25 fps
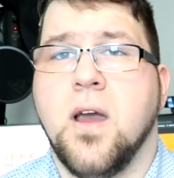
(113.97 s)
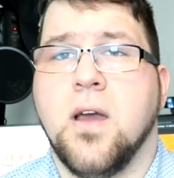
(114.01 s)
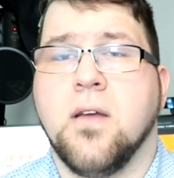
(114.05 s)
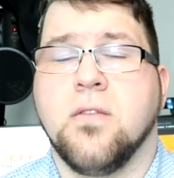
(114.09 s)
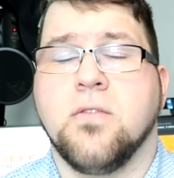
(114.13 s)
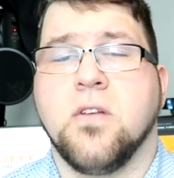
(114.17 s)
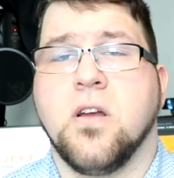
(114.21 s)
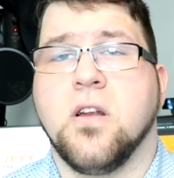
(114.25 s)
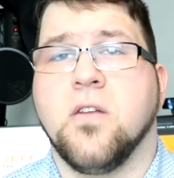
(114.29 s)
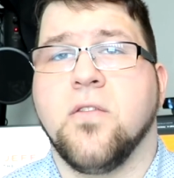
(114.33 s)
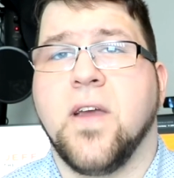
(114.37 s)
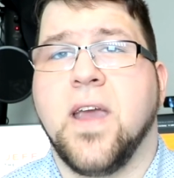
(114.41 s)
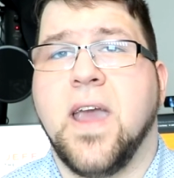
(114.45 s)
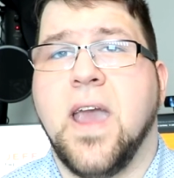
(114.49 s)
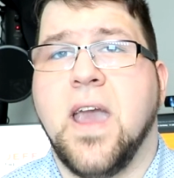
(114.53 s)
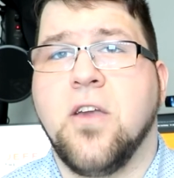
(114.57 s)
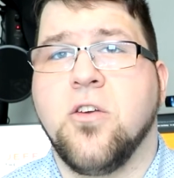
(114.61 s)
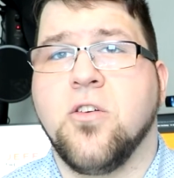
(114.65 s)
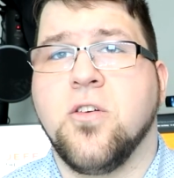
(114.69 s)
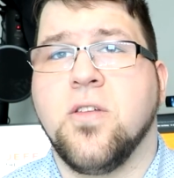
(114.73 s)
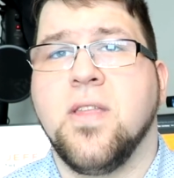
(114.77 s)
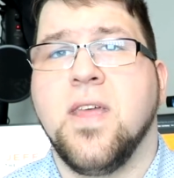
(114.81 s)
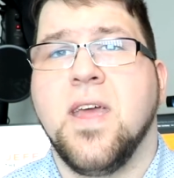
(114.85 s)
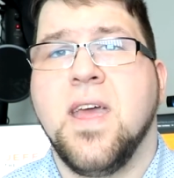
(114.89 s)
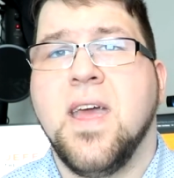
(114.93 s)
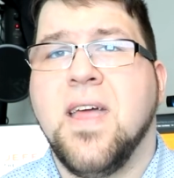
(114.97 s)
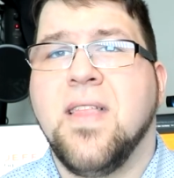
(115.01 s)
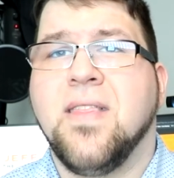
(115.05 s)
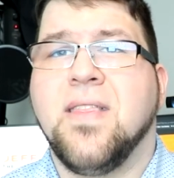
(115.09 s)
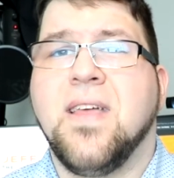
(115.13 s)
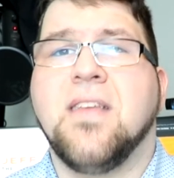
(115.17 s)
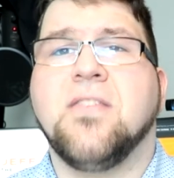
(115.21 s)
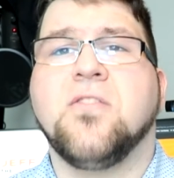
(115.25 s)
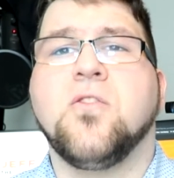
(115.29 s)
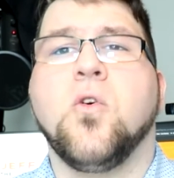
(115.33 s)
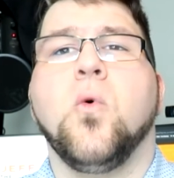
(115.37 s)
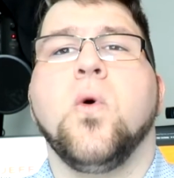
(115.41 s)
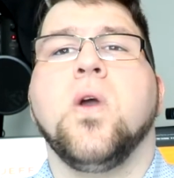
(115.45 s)
certification,
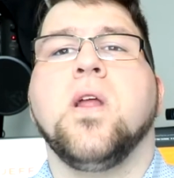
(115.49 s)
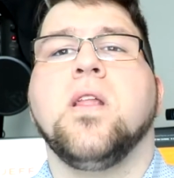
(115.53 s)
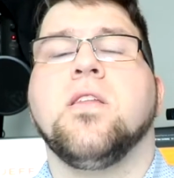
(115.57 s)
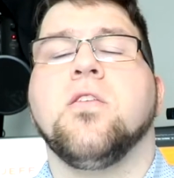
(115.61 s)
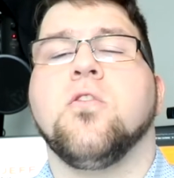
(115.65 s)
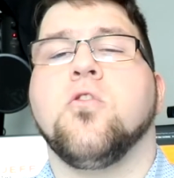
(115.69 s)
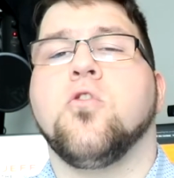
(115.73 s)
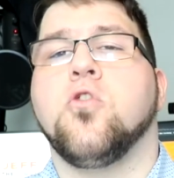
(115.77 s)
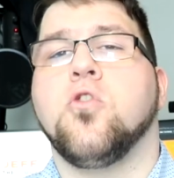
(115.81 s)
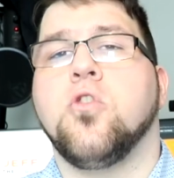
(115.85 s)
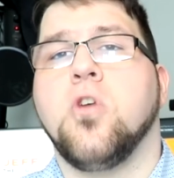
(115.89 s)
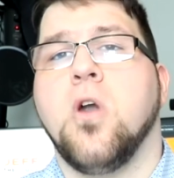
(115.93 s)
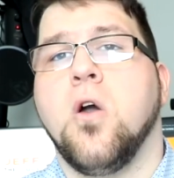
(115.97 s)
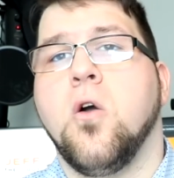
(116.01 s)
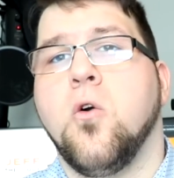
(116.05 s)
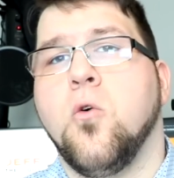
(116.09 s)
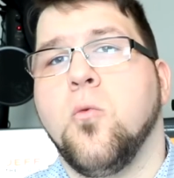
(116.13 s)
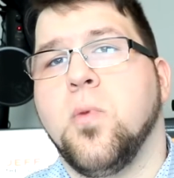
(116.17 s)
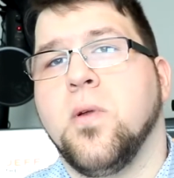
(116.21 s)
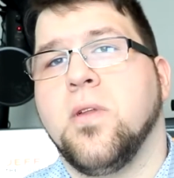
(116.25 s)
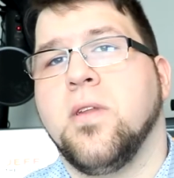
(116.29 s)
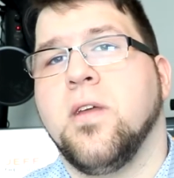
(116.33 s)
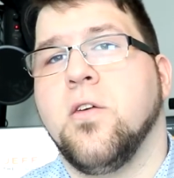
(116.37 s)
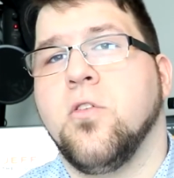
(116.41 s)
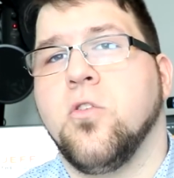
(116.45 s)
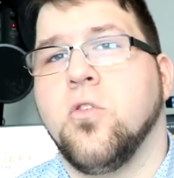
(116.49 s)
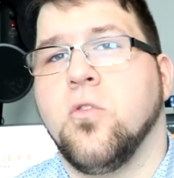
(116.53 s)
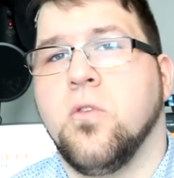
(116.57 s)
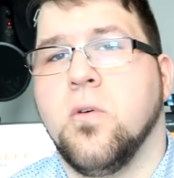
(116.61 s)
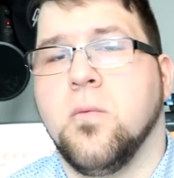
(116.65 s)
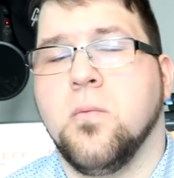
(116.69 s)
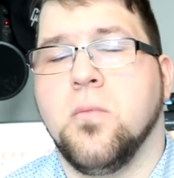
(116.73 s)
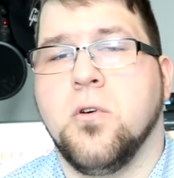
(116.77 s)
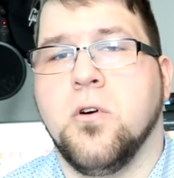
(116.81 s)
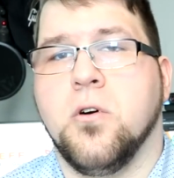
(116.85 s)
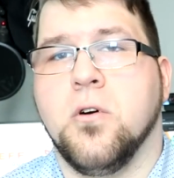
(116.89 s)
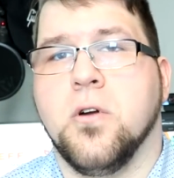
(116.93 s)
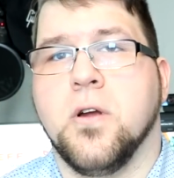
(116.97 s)
that's going to show potential
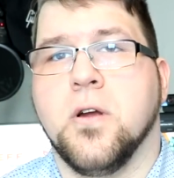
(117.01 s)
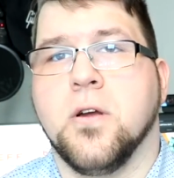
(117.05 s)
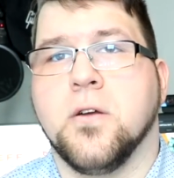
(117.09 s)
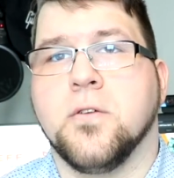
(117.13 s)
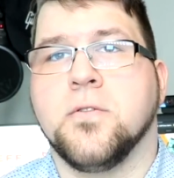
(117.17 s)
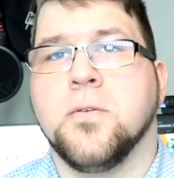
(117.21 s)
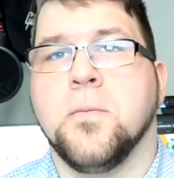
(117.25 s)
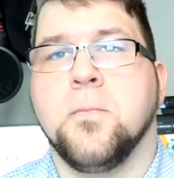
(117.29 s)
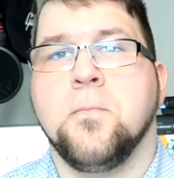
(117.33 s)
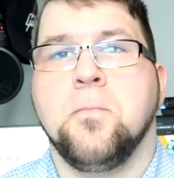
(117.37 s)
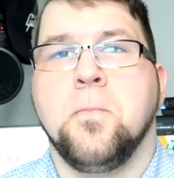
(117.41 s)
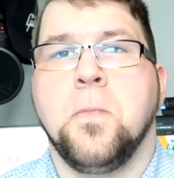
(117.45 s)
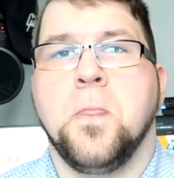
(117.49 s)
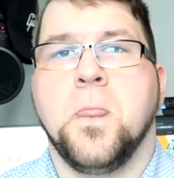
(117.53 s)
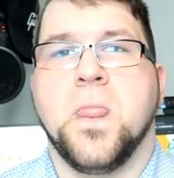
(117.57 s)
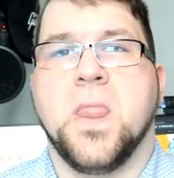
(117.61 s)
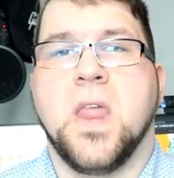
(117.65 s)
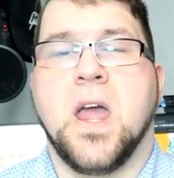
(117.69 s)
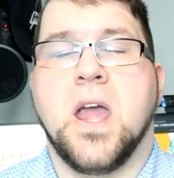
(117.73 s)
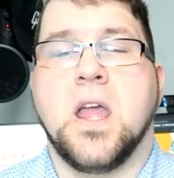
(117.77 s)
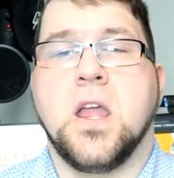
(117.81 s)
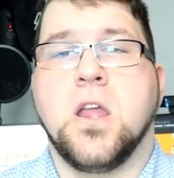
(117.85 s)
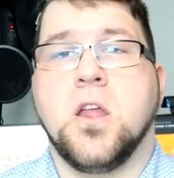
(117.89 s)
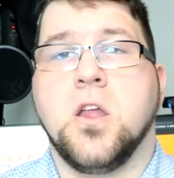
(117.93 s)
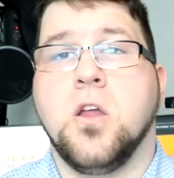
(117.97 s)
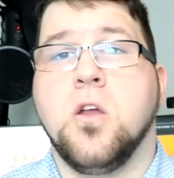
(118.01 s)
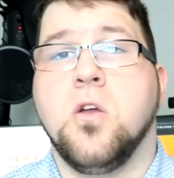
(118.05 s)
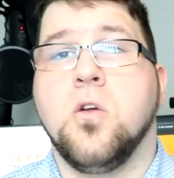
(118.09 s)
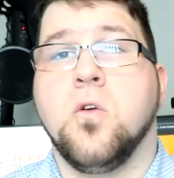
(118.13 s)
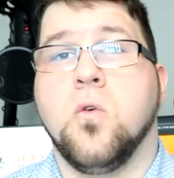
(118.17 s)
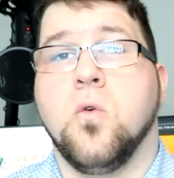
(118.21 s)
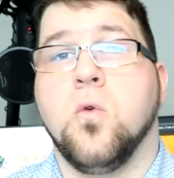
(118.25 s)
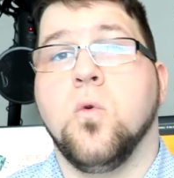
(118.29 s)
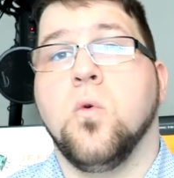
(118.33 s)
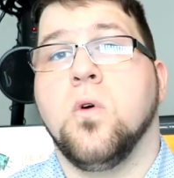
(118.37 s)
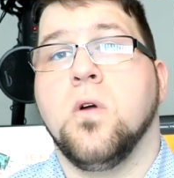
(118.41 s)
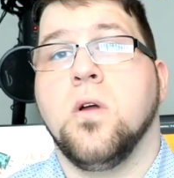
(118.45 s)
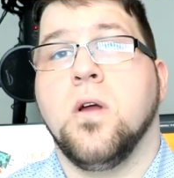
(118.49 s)
employers that
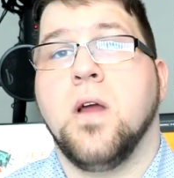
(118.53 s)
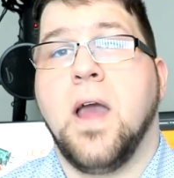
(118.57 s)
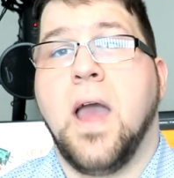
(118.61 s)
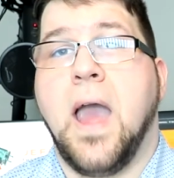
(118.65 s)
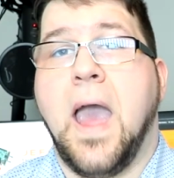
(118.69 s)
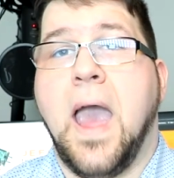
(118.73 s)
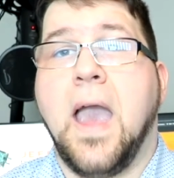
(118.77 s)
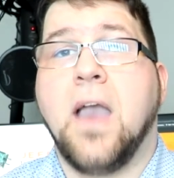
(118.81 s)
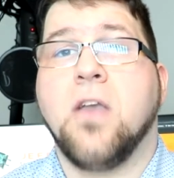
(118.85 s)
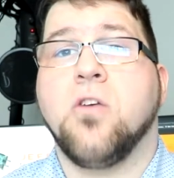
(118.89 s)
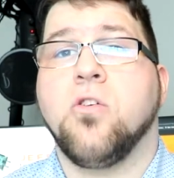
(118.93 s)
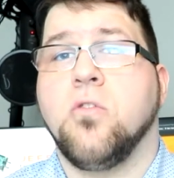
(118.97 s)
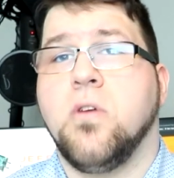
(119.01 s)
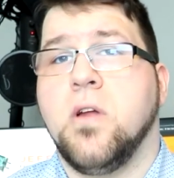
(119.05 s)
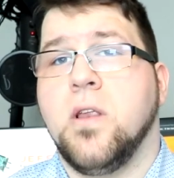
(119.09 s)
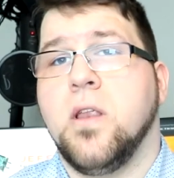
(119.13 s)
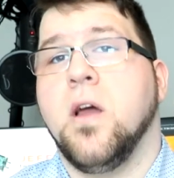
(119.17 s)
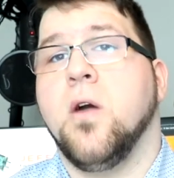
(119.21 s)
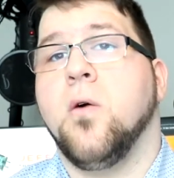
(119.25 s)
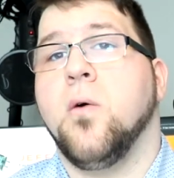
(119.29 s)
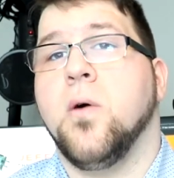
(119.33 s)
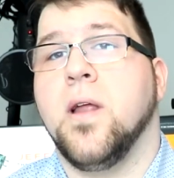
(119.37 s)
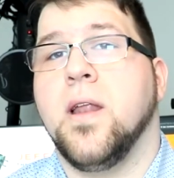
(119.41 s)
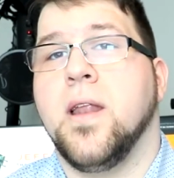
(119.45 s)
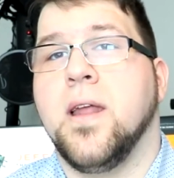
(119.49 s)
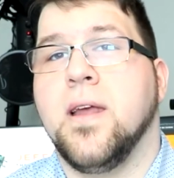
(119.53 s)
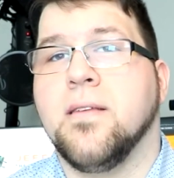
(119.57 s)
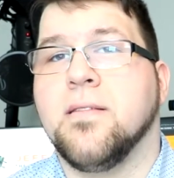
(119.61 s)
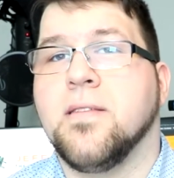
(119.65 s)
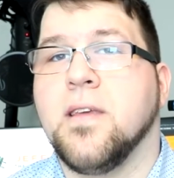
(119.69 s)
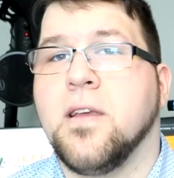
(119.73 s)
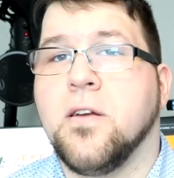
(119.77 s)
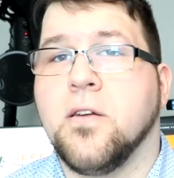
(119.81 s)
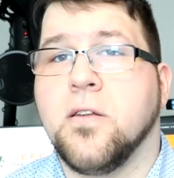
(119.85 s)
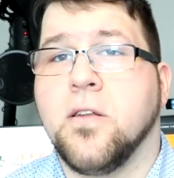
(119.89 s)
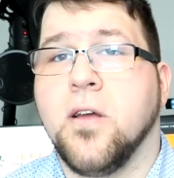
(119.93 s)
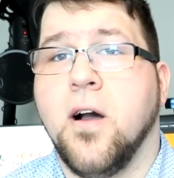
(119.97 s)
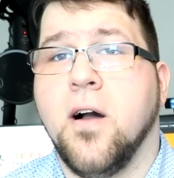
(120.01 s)
you actually know what it is
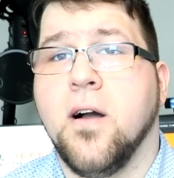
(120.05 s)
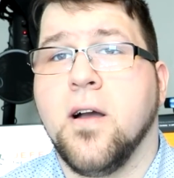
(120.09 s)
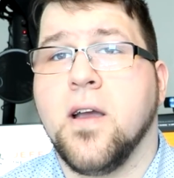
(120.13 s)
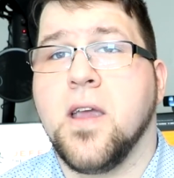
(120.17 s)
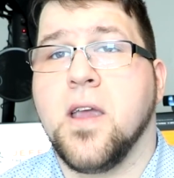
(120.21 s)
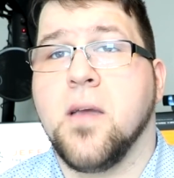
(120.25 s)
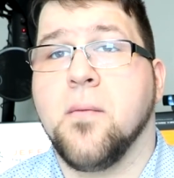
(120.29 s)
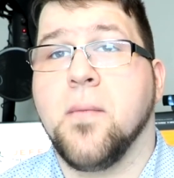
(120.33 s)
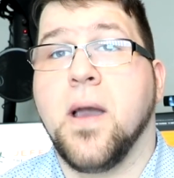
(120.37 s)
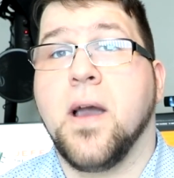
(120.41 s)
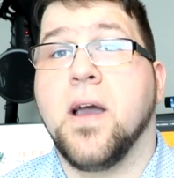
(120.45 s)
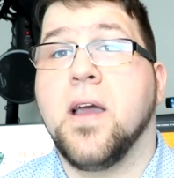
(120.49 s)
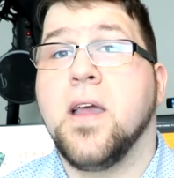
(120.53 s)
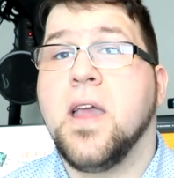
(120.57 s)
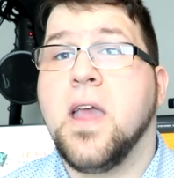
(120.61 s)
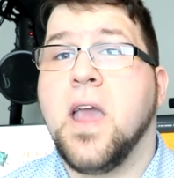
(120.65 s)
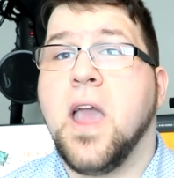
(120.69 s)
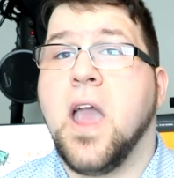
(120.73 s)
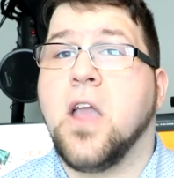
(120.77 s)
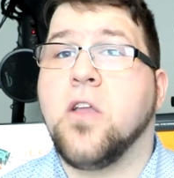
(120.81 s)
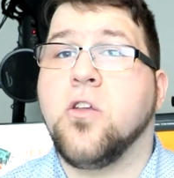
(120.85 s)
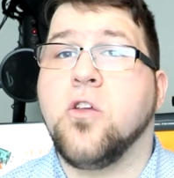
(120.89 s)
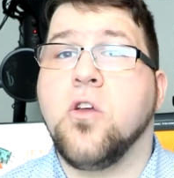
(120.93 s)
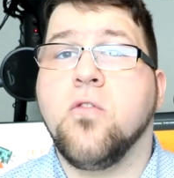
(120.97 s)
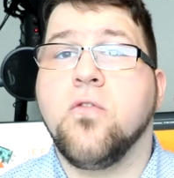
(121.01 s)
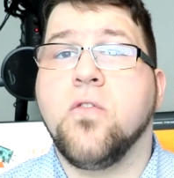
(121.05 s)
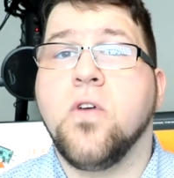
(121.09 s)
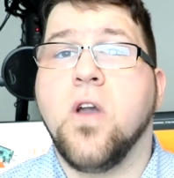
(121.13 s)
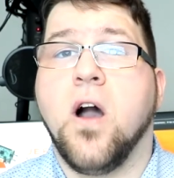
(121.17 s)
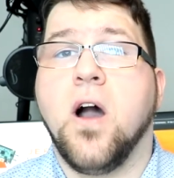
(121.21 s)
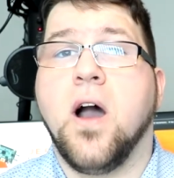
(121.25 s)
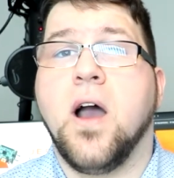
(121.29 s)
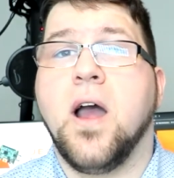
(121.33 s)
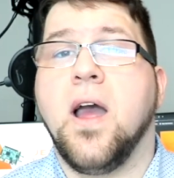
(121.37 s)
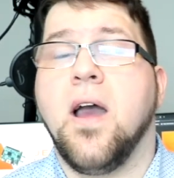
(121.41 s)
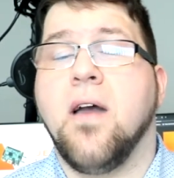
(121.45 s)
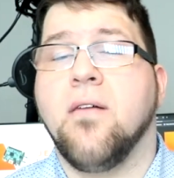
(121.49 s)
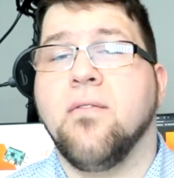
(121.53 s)
that you're talking about. And you've
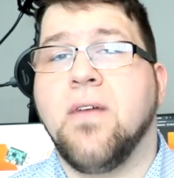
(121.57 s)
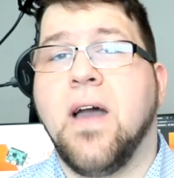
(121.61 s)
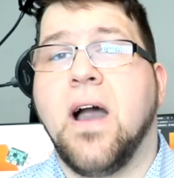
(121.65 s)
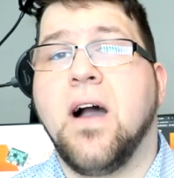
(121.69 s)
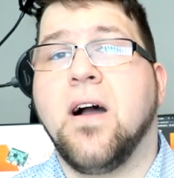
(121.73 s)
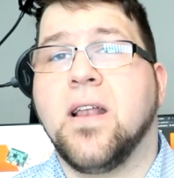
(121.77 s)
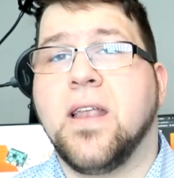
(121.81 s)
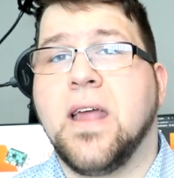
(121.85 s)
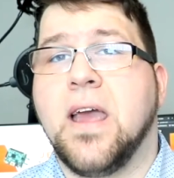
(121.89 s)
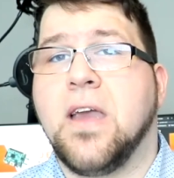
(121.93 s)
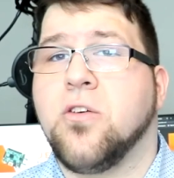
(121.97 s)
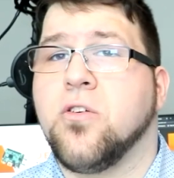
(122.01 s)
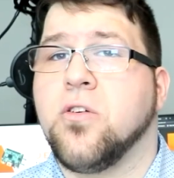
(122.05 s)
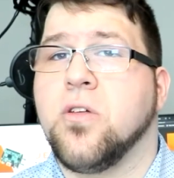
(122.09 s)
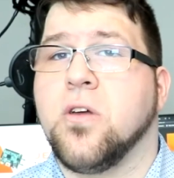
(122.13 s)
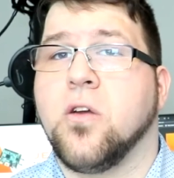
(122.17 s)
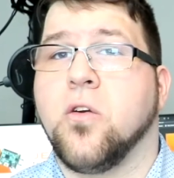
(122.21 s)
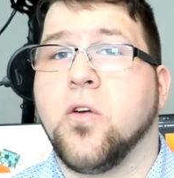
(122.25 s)
got a validation, a